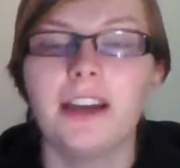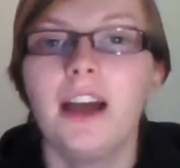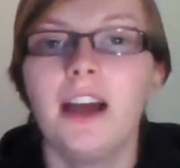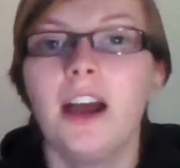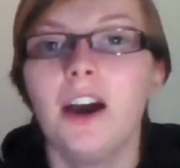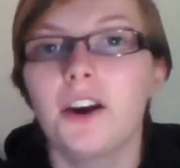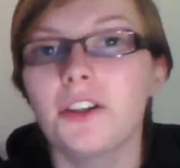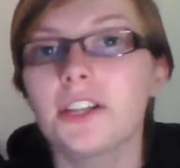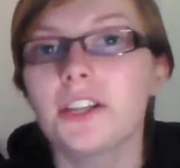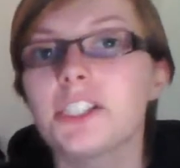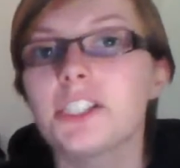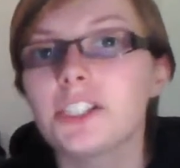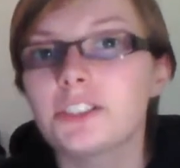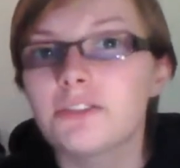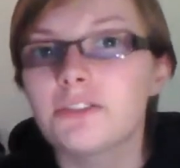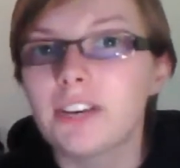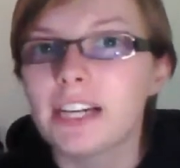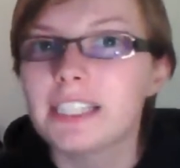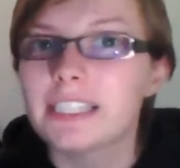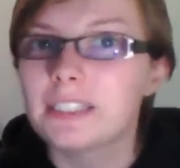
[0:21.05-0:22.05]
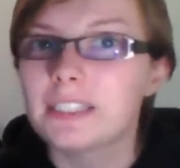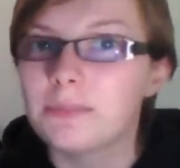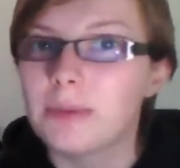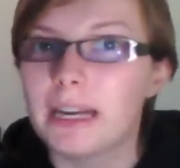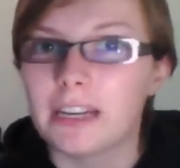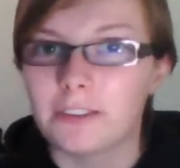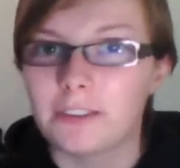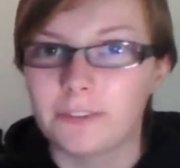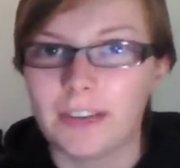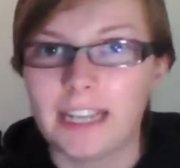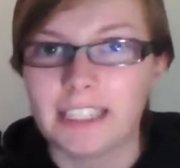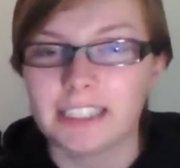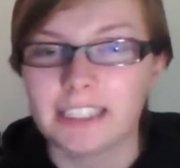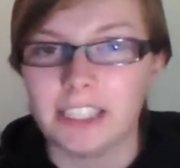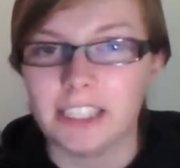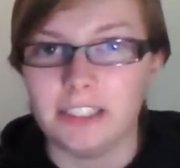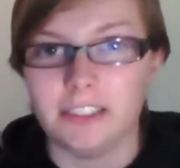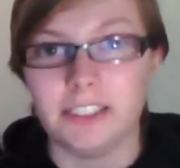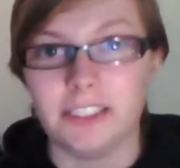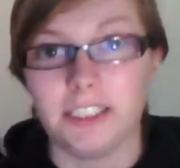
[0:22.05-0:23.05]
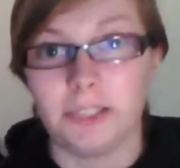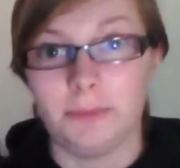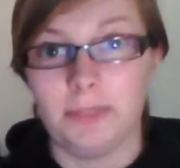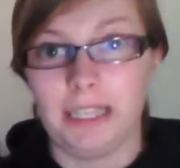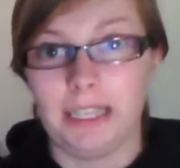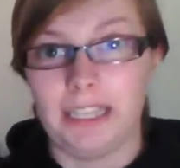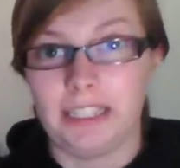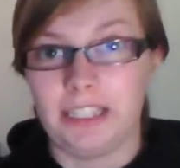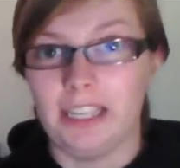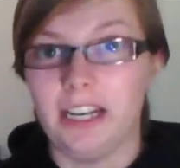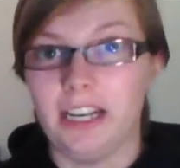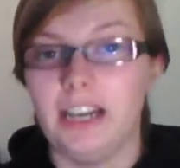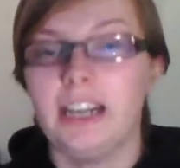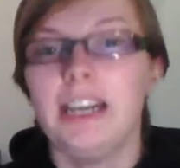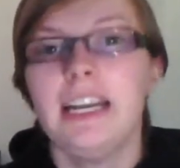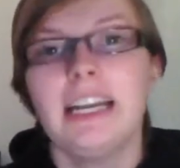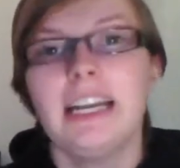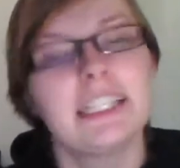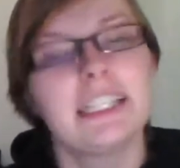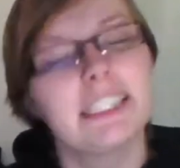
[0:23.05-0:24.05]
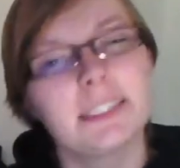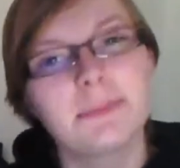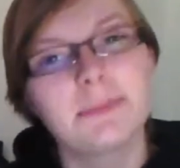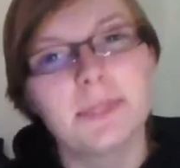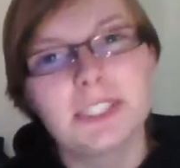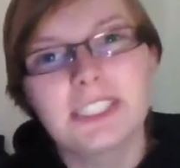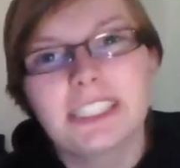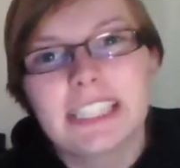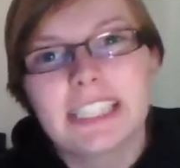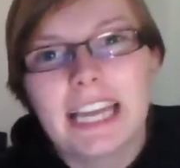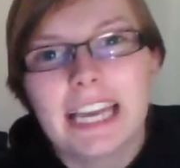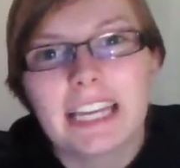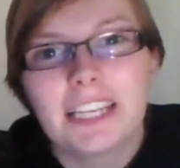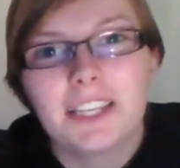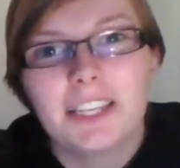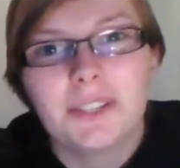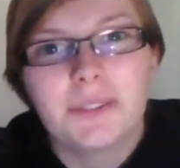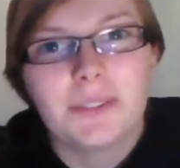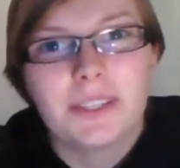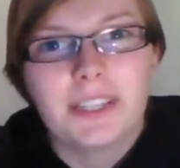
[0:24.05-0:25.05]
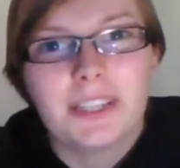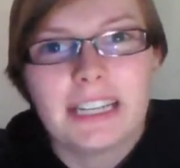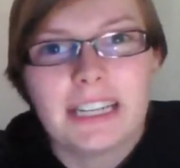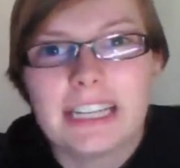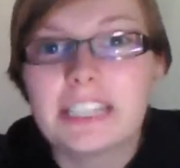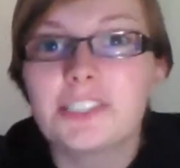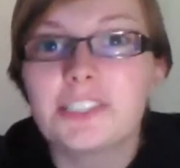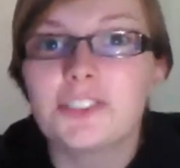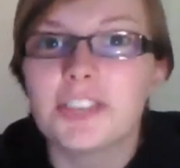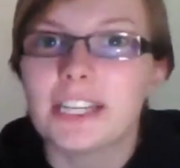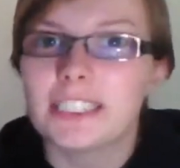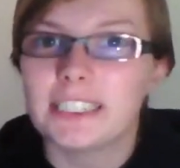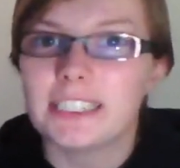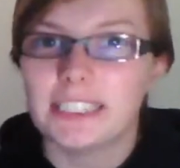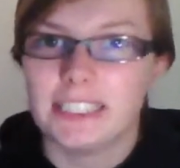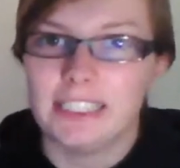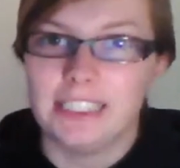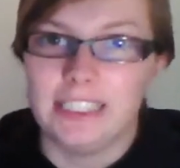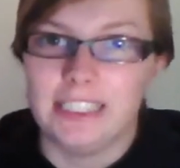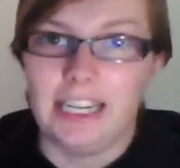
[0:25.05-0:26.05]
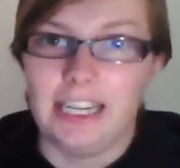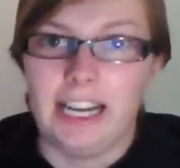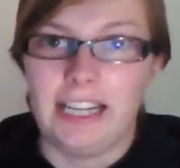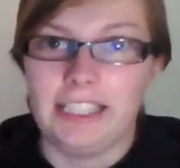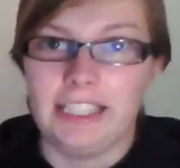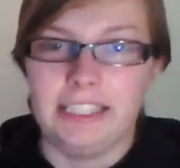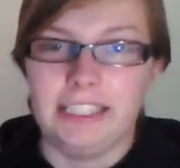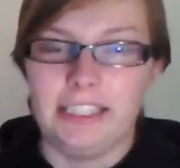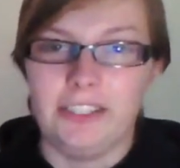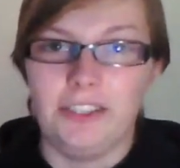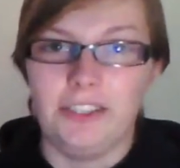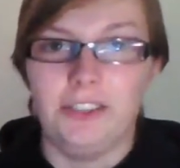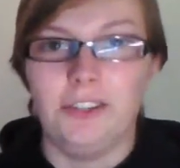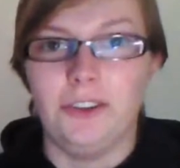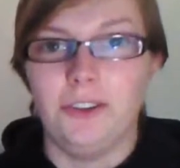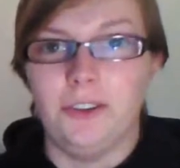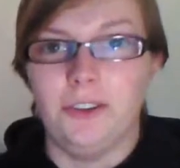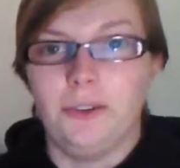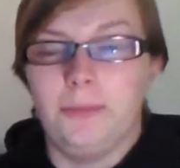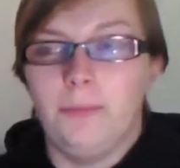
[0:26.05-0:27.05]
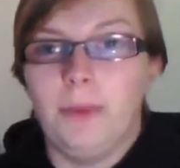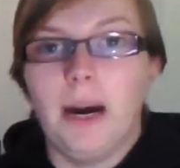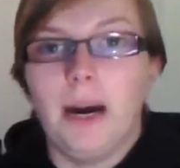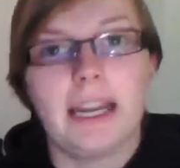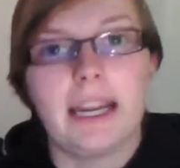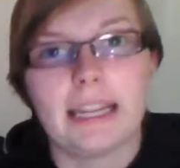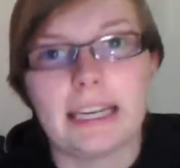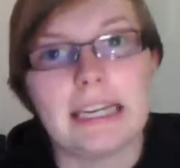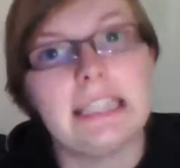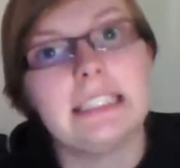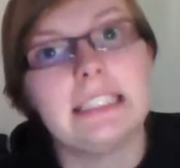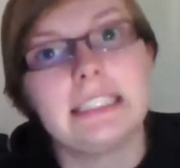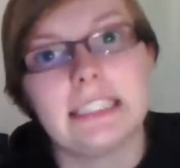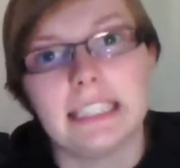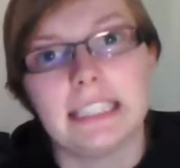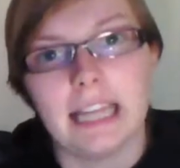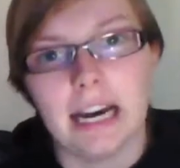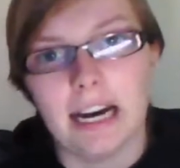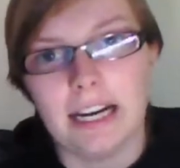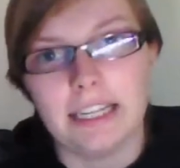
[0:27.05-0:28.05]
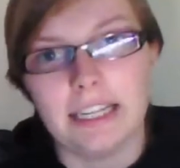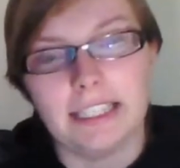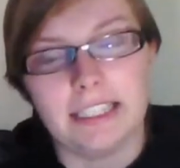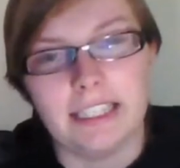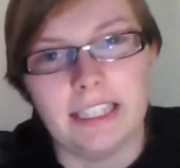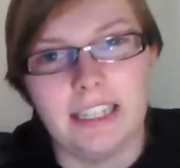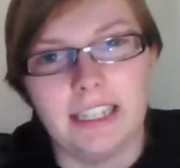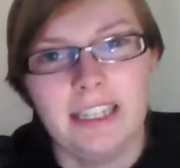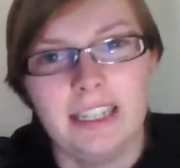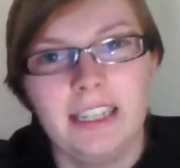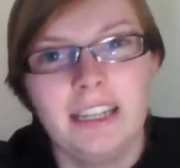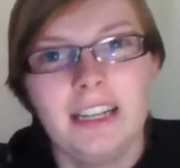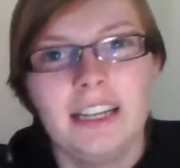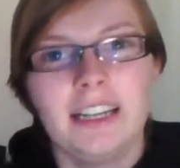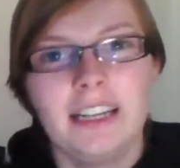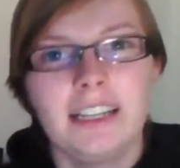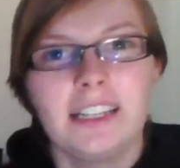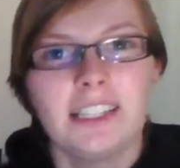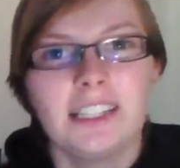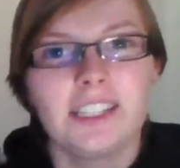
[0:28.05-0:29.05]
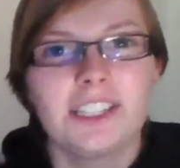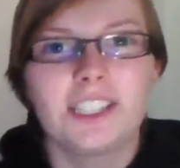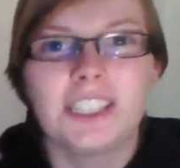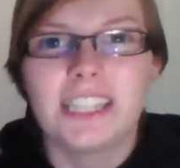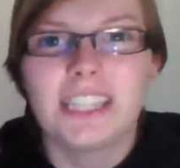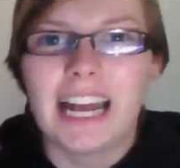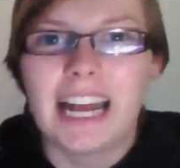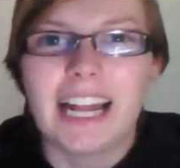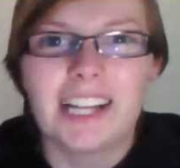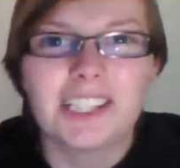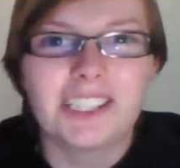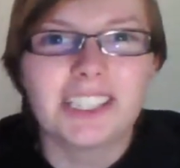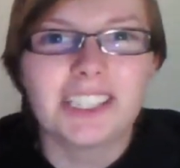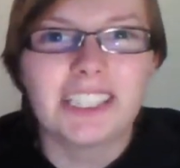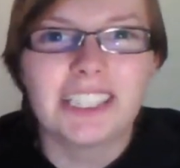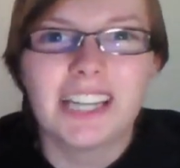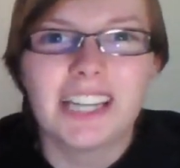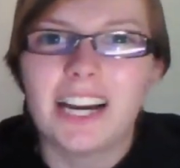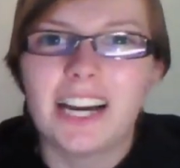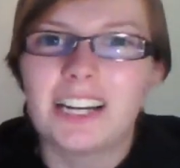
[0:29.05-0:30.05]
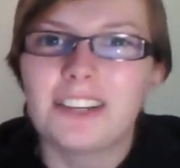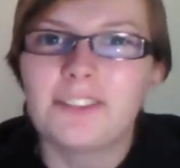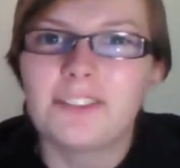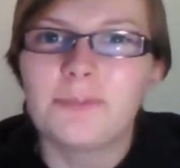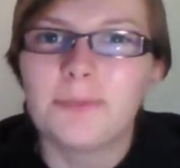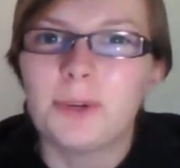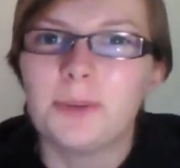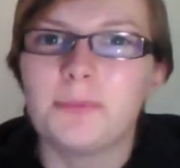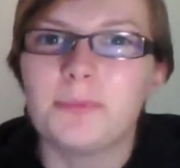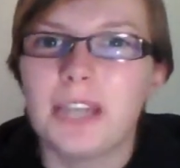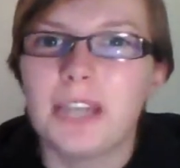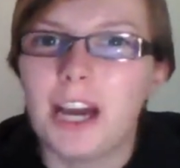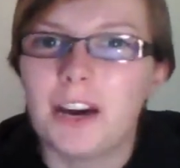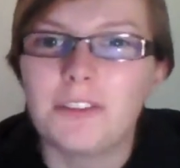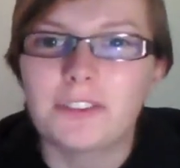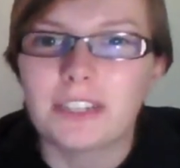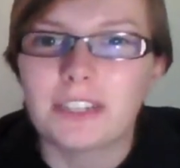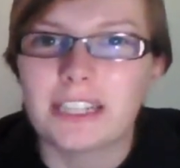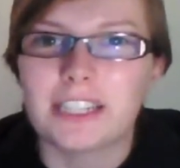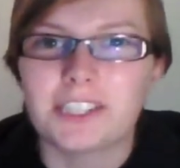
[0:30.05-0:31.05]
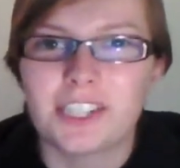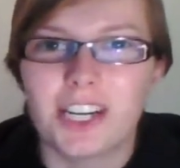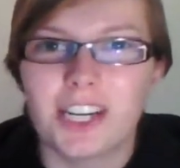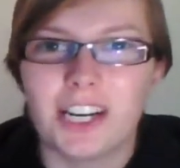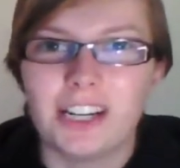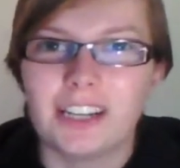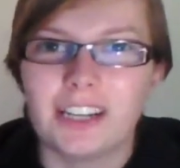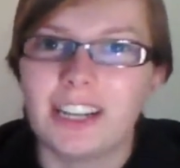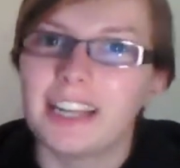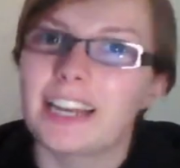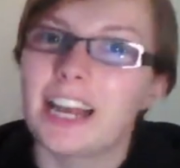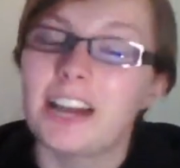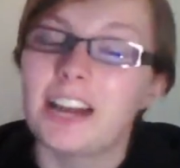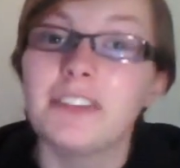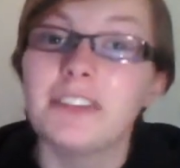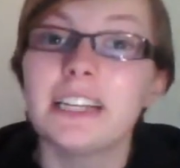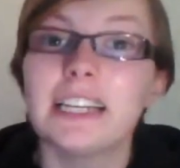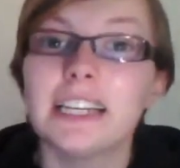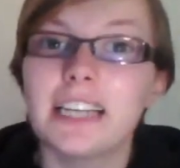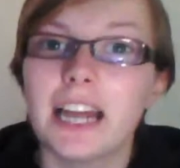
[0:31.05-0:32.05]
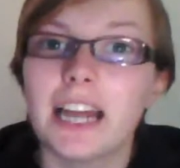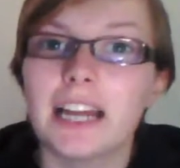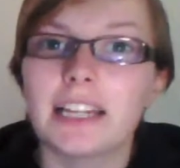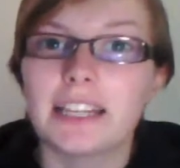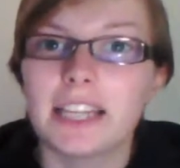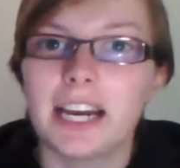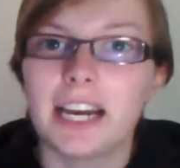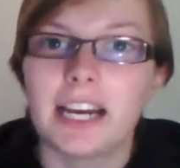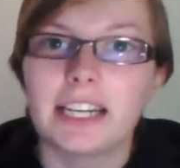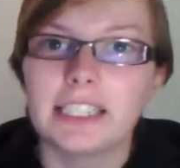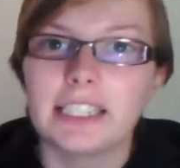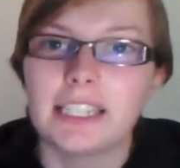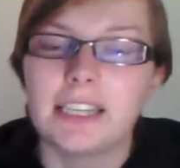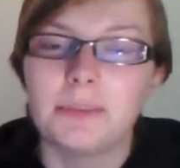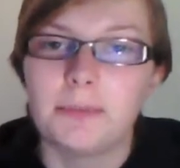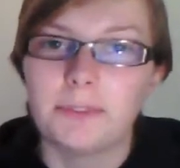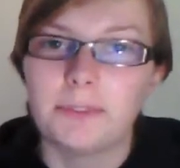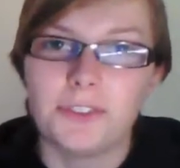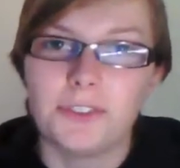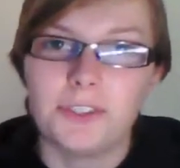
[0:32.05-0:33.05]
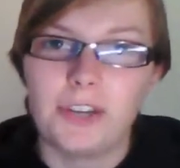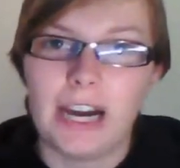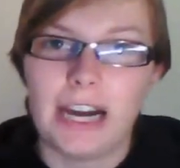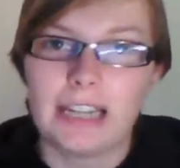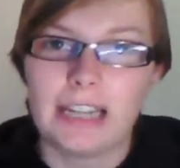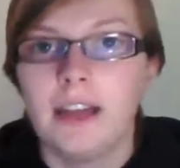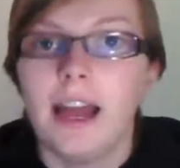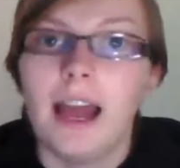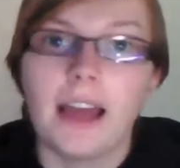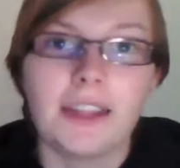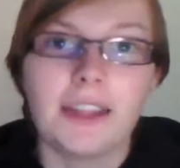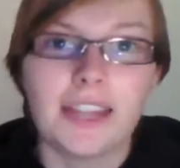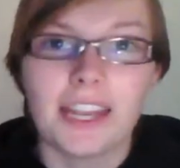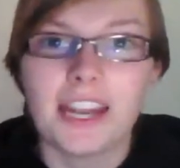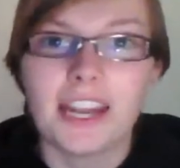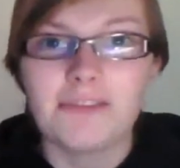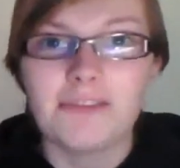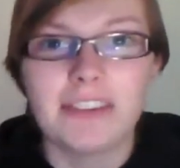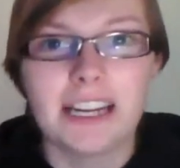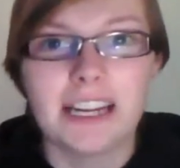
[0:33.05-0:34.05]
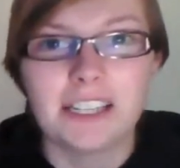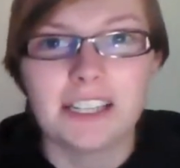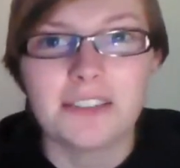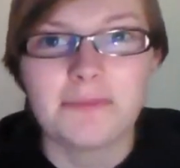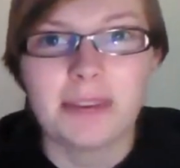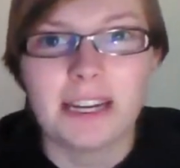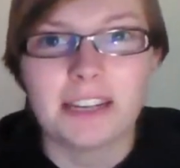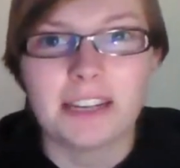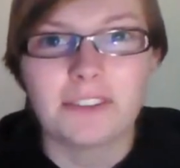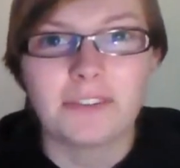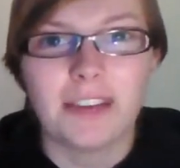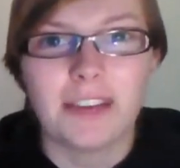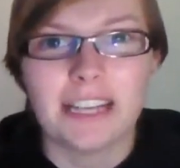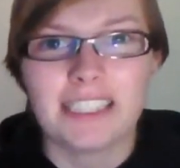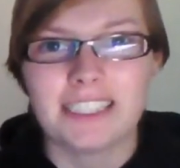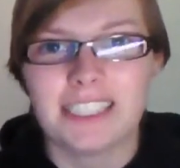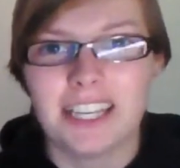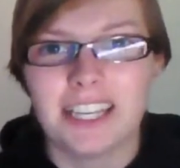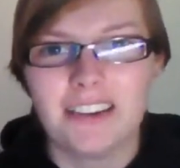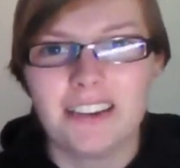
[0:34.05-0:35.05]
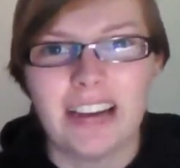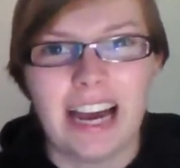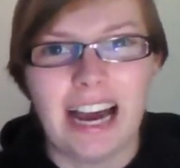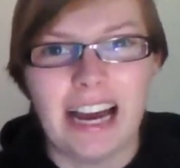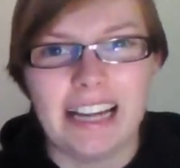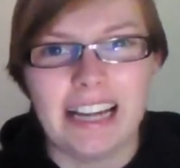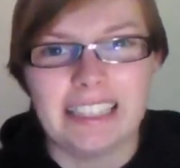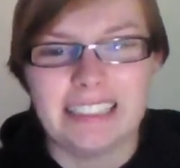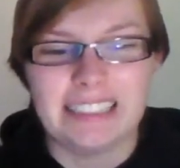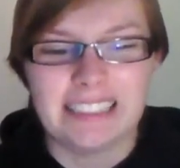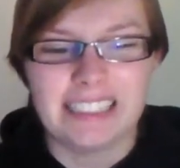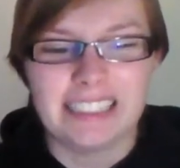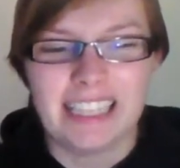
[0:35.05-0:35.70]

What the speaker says: although she's writing a manifesto, something that is supposed to get you interested in an idea or buying into that idea, she actually kind of put me off glitch art. Like, I really liked the idea beforehand, and then I read her manifesto and